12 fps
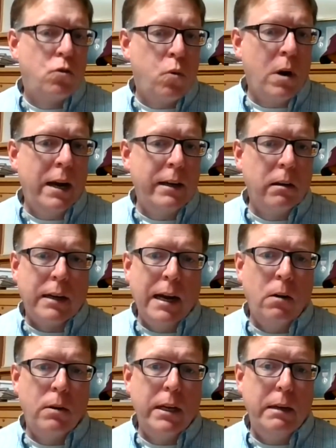try your
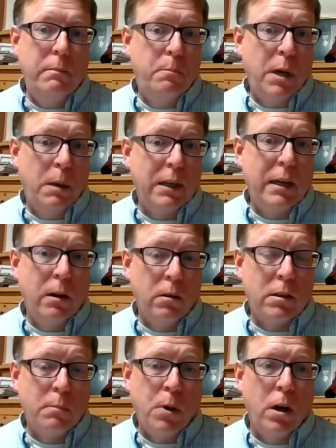county public
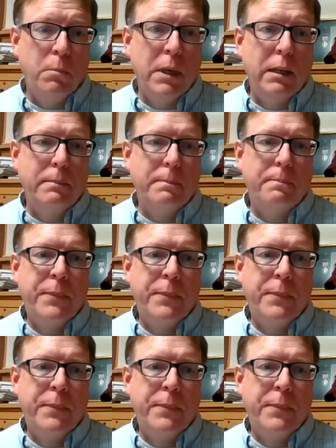health department.